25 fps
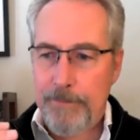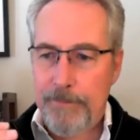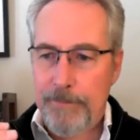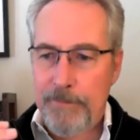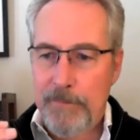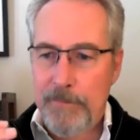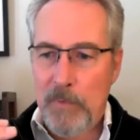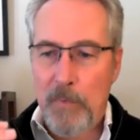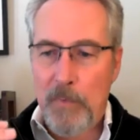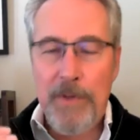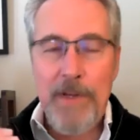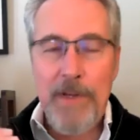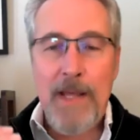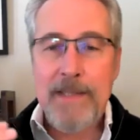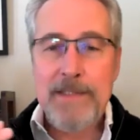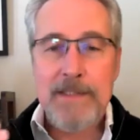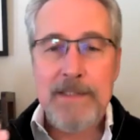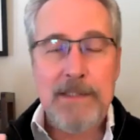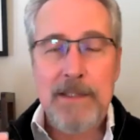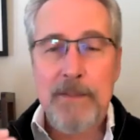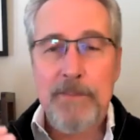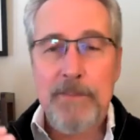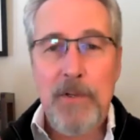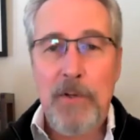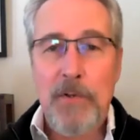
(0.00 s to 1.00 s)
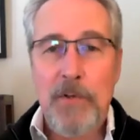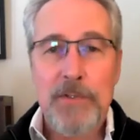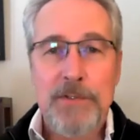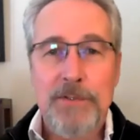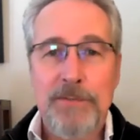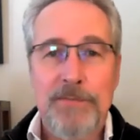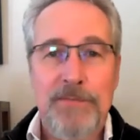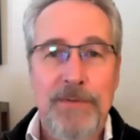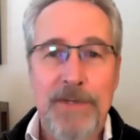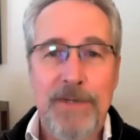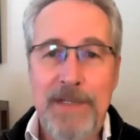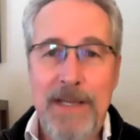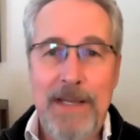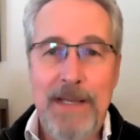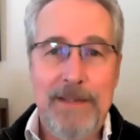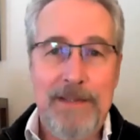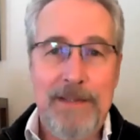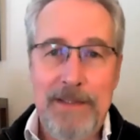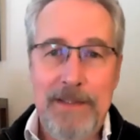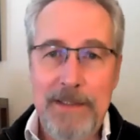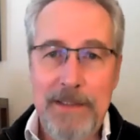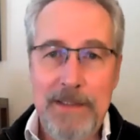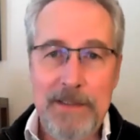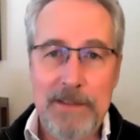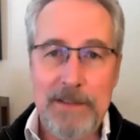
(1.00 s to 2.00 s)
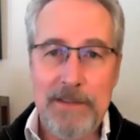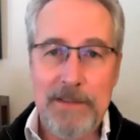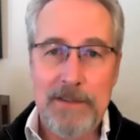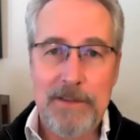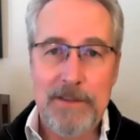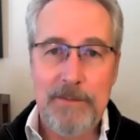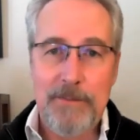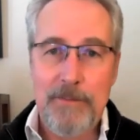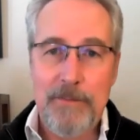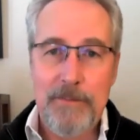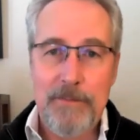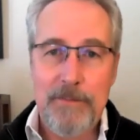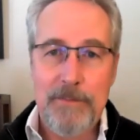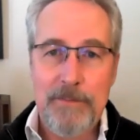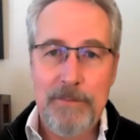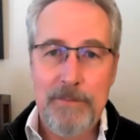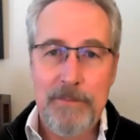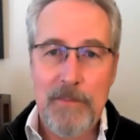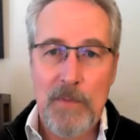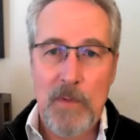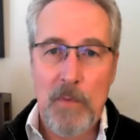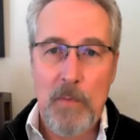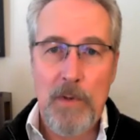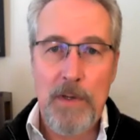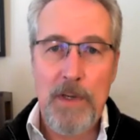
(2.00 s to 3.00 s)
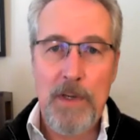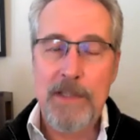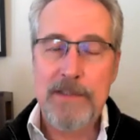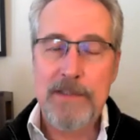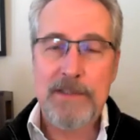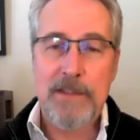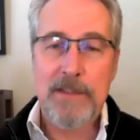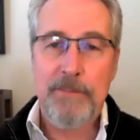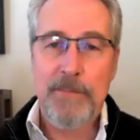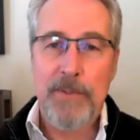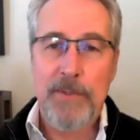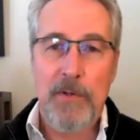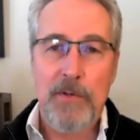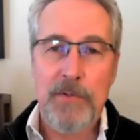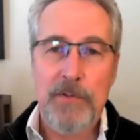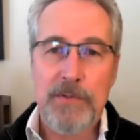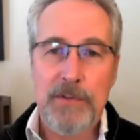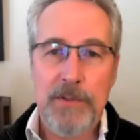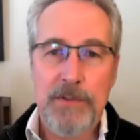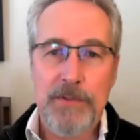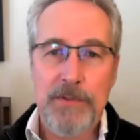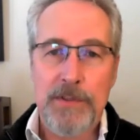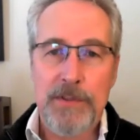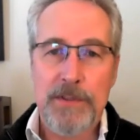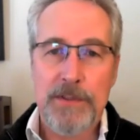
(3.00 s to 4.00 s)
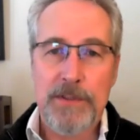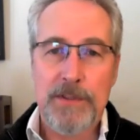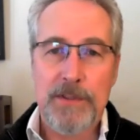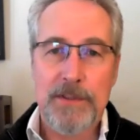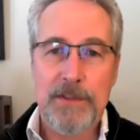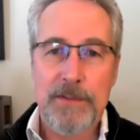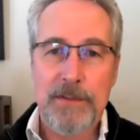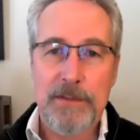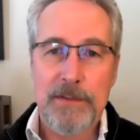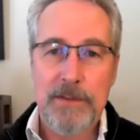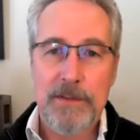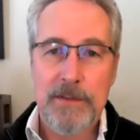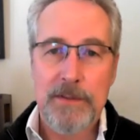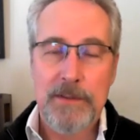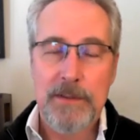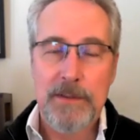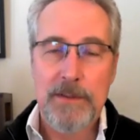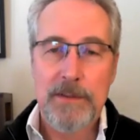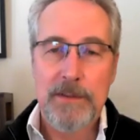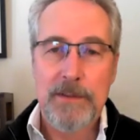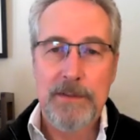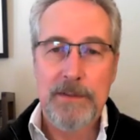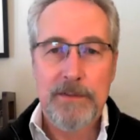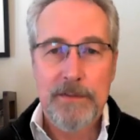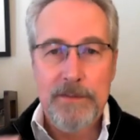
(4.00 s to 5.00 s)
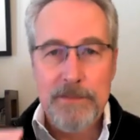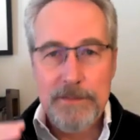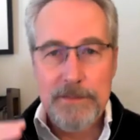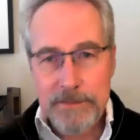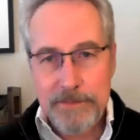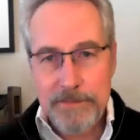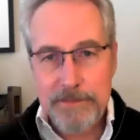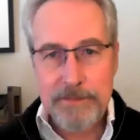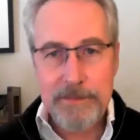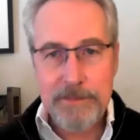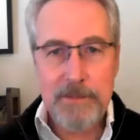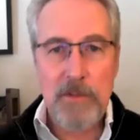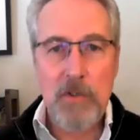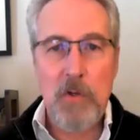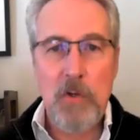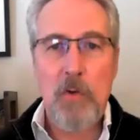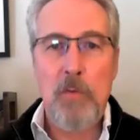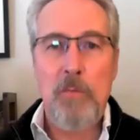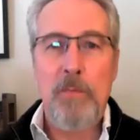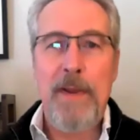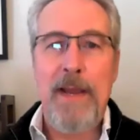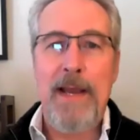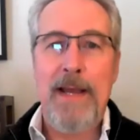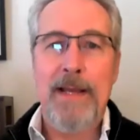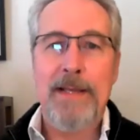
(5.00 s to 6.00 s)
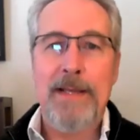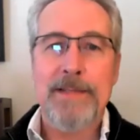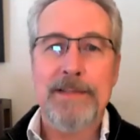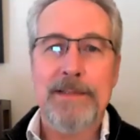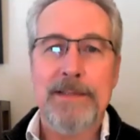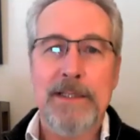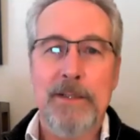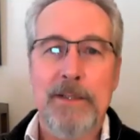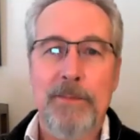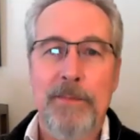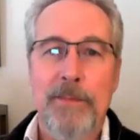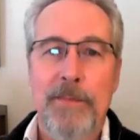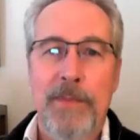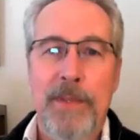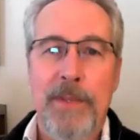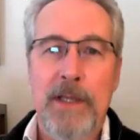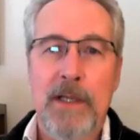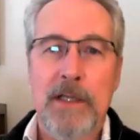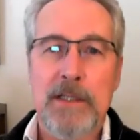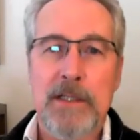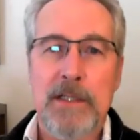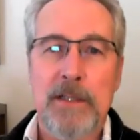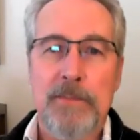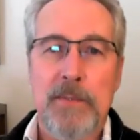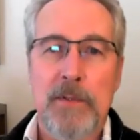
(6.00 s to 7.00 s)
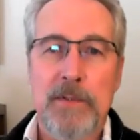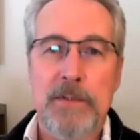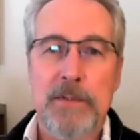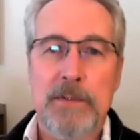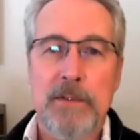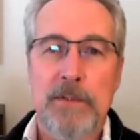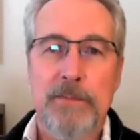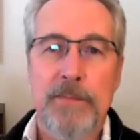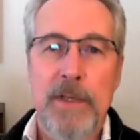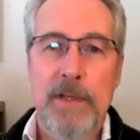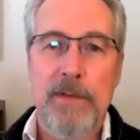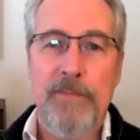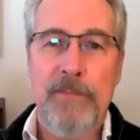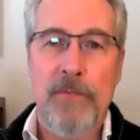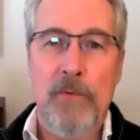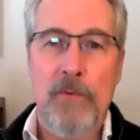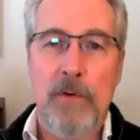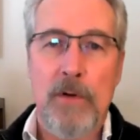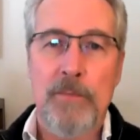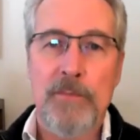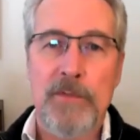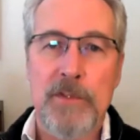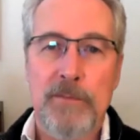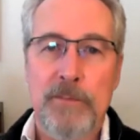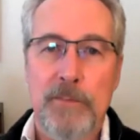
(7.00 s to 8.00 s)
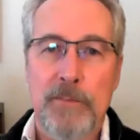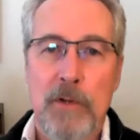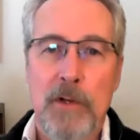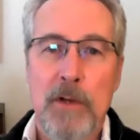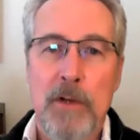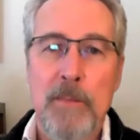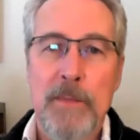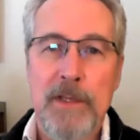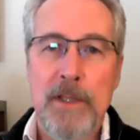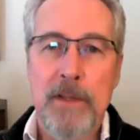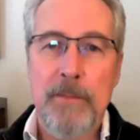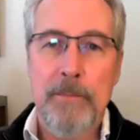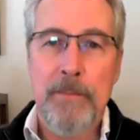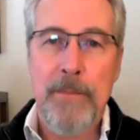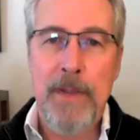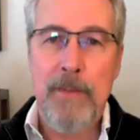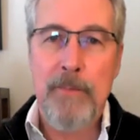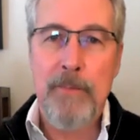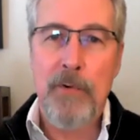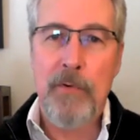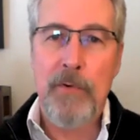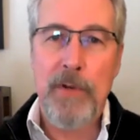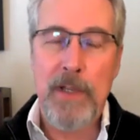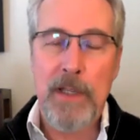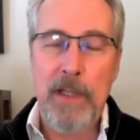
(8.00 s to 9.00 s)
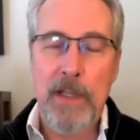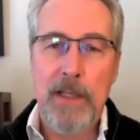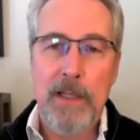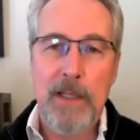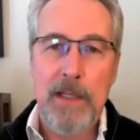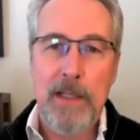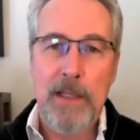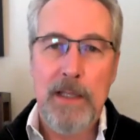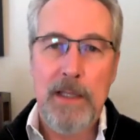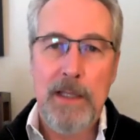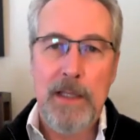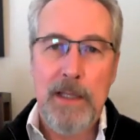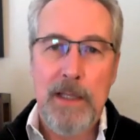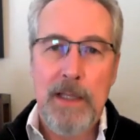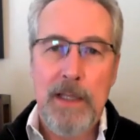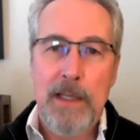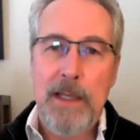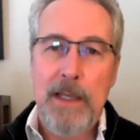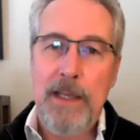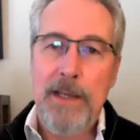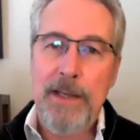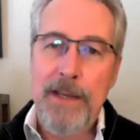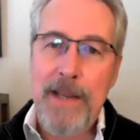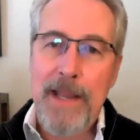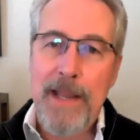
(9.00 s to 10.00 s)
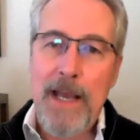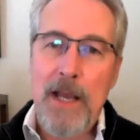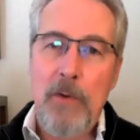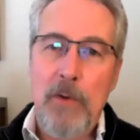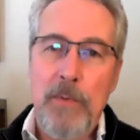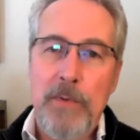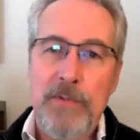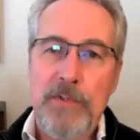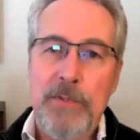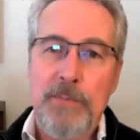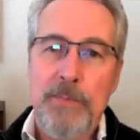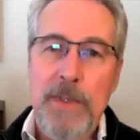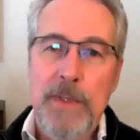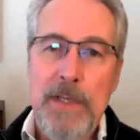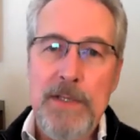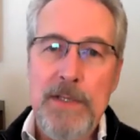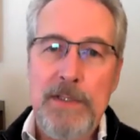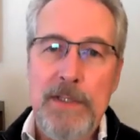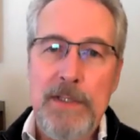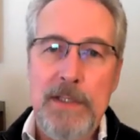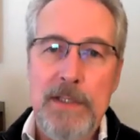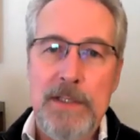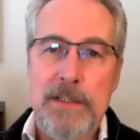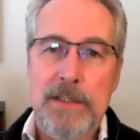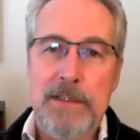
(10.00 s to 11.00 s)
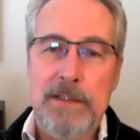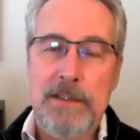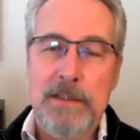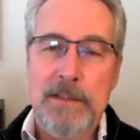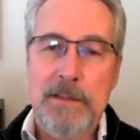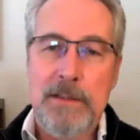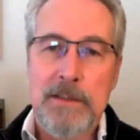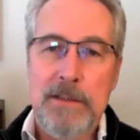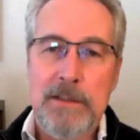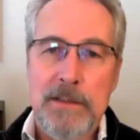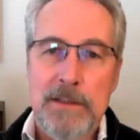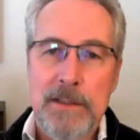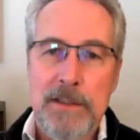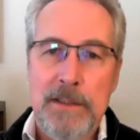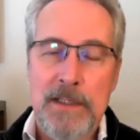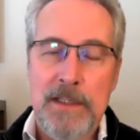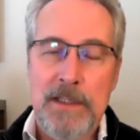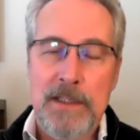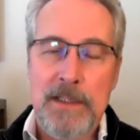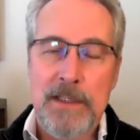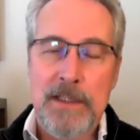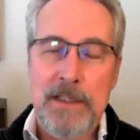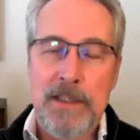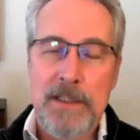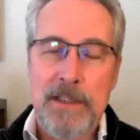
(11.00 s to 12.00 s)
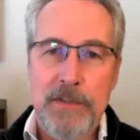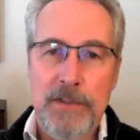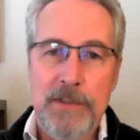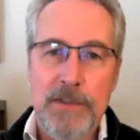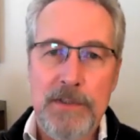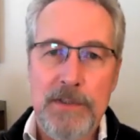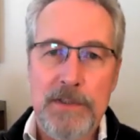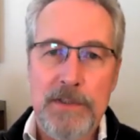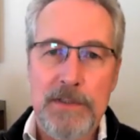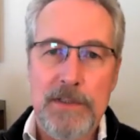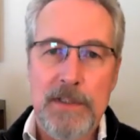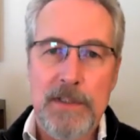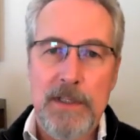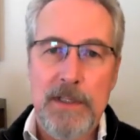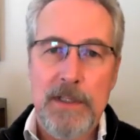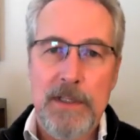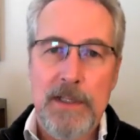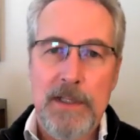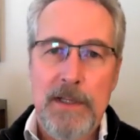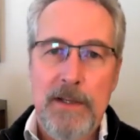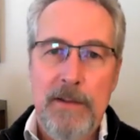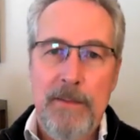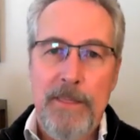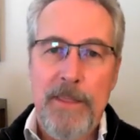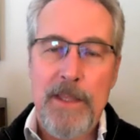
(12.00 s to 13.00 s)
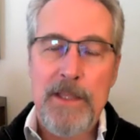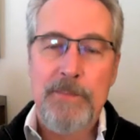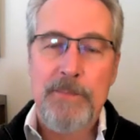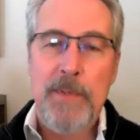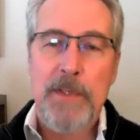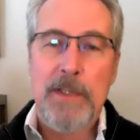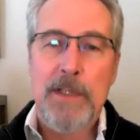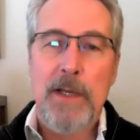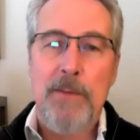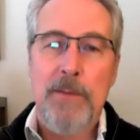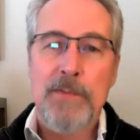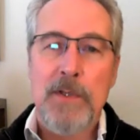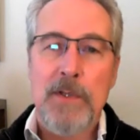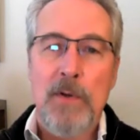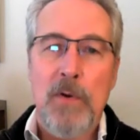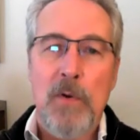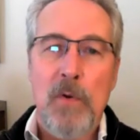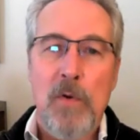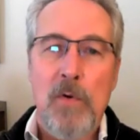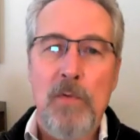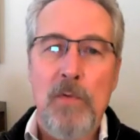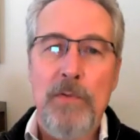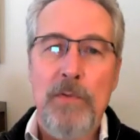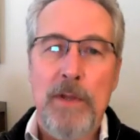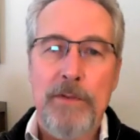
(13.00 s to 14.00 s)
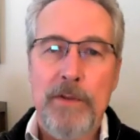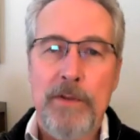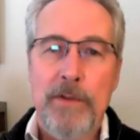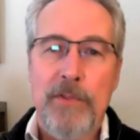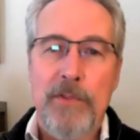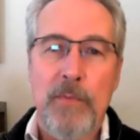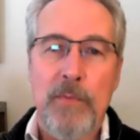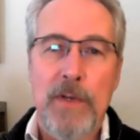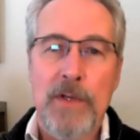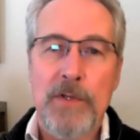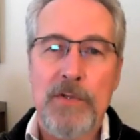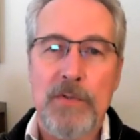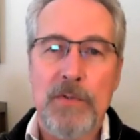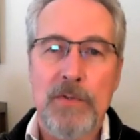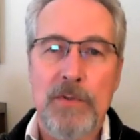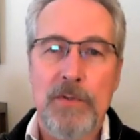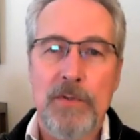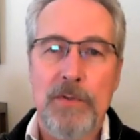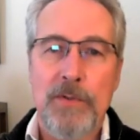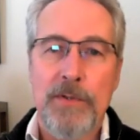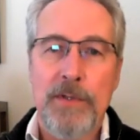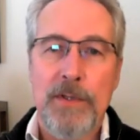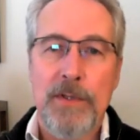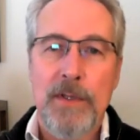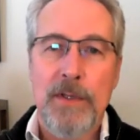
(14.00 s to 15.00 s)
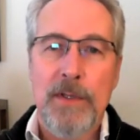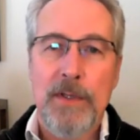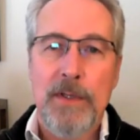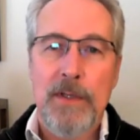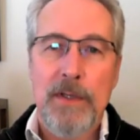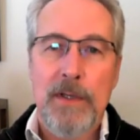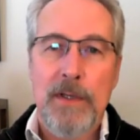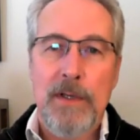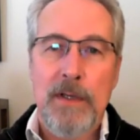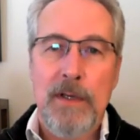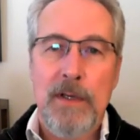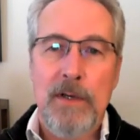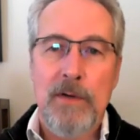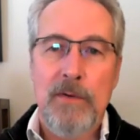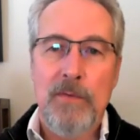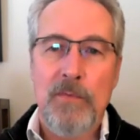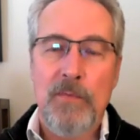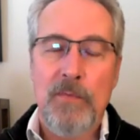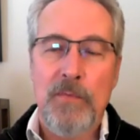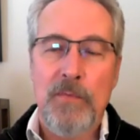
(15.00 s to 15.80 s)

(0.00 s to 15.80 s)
We're not supposed to forget these. We're not supposed to just go past them. They are supposed to be forms of permanent memory. And now with species extinctions, this becomes a whole nother threshold of